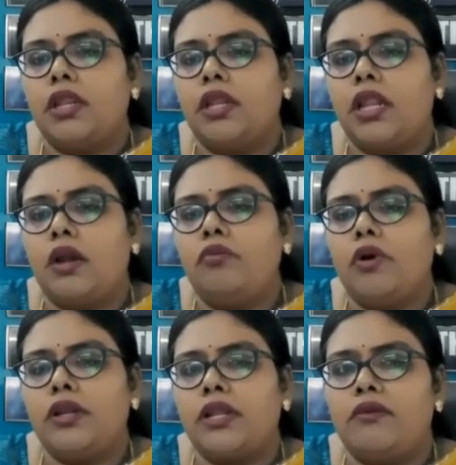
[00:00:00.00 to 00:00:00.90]
Now
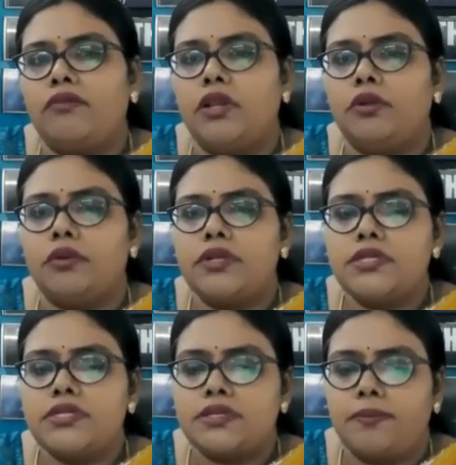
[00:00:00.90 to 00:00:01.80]
what I will do
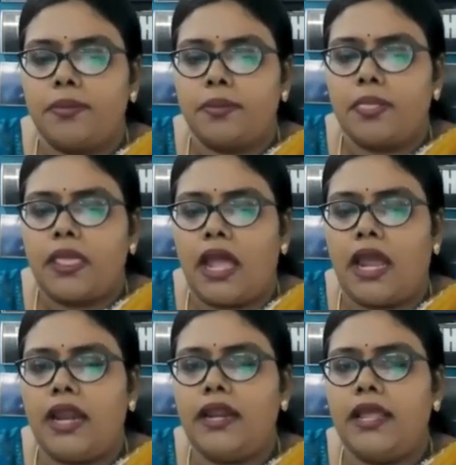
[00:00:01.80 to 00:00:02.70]
is
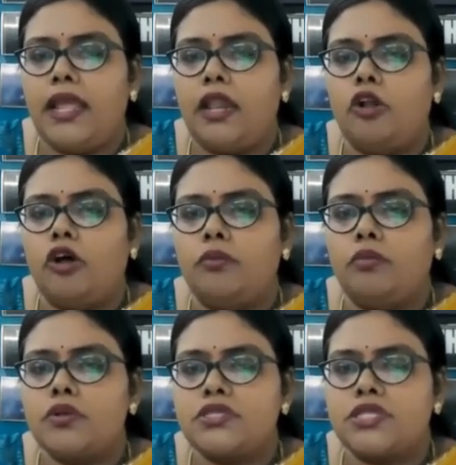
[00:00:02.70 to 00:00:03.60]
add L on
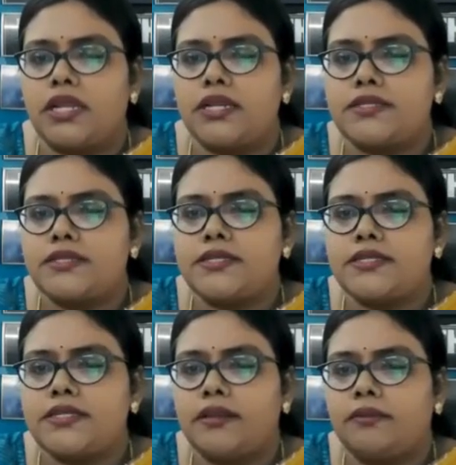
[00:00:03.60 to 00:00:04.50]
both sides.
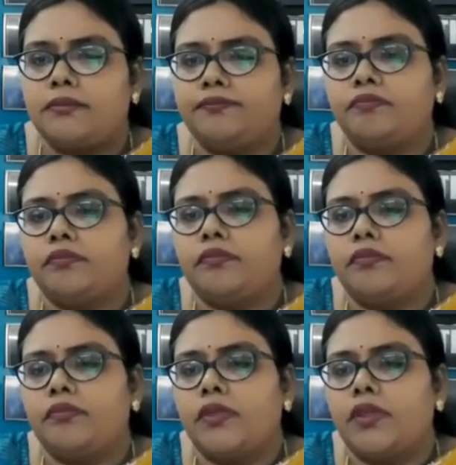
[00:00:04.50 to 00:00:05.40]

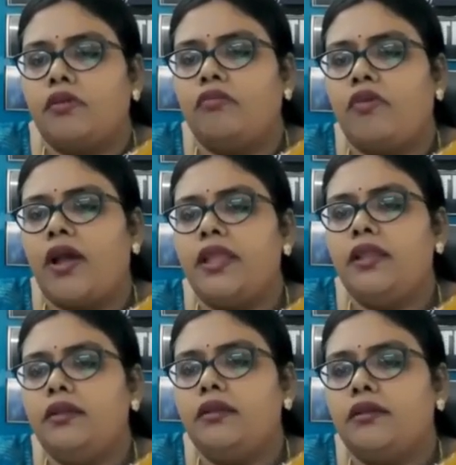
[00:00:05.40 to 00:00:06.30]
Why?
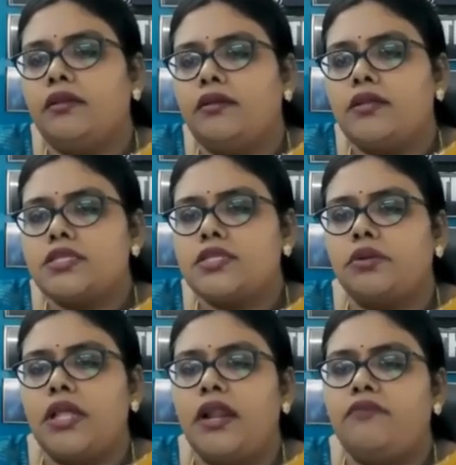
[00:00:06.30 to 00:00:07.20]

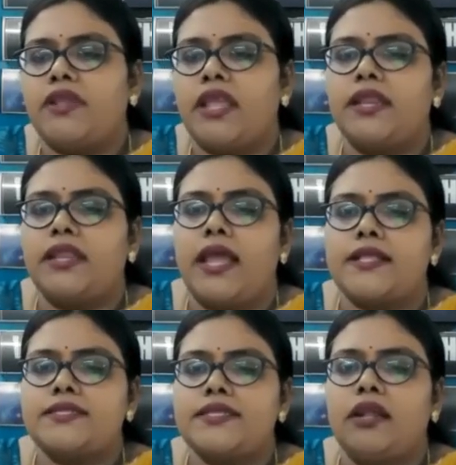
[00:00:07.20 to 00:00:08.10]
So that we can
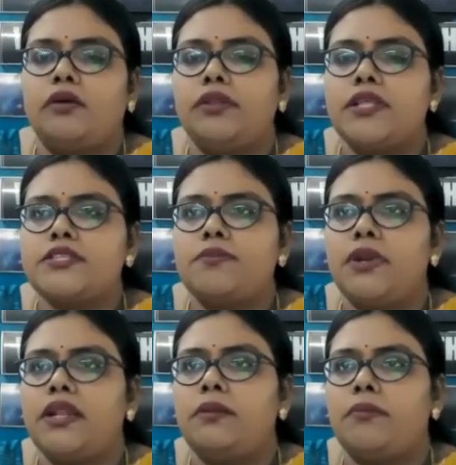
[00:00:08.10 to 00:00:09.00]
cancel out this
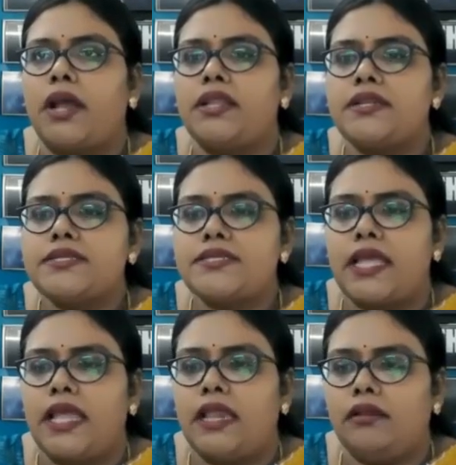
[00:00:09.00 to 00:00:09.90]
middle minus
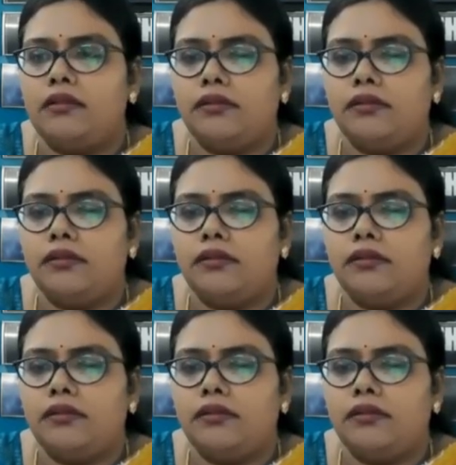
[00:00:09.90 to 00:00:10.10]
L.